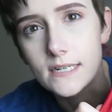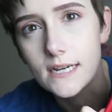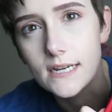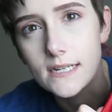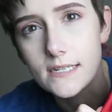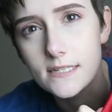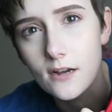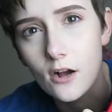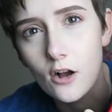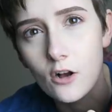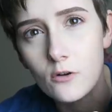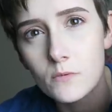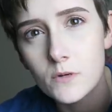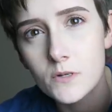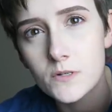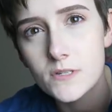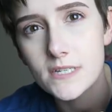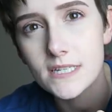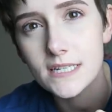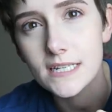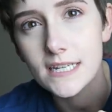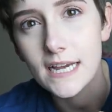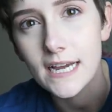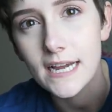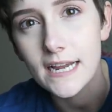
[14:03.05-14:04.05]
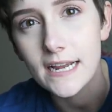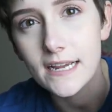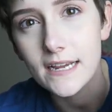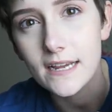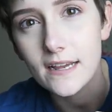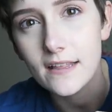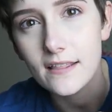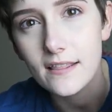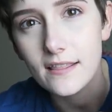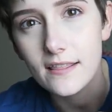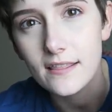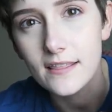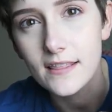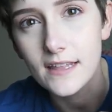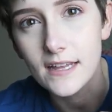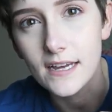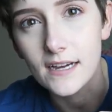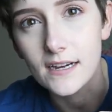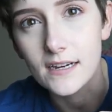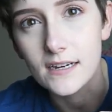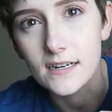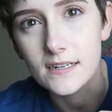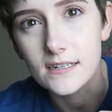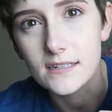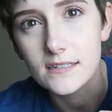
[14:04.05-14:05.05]
it's almost like
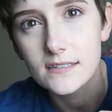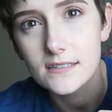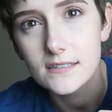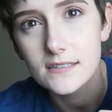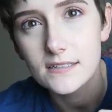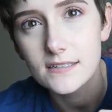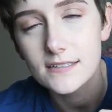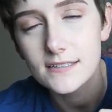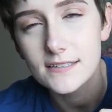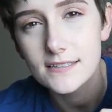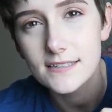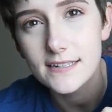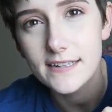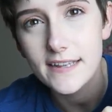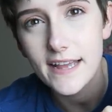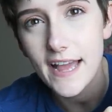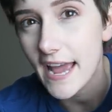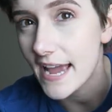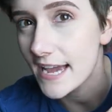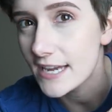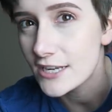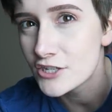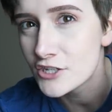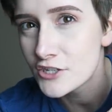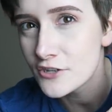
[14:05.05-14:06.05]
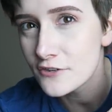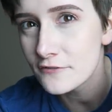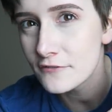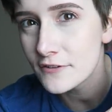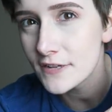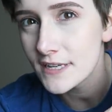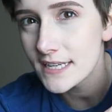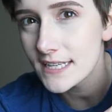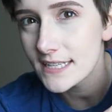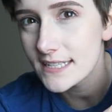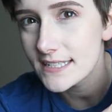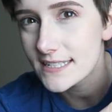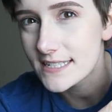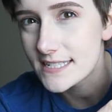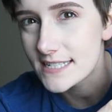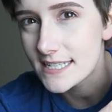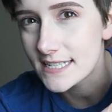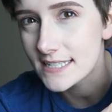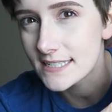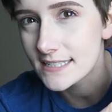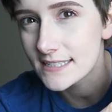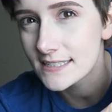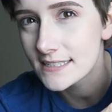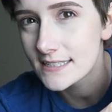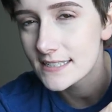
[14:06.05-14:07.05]
the edge of it
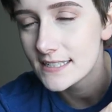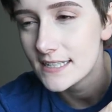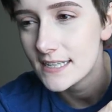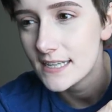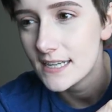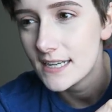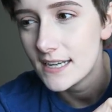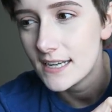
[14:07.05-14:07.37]
didn't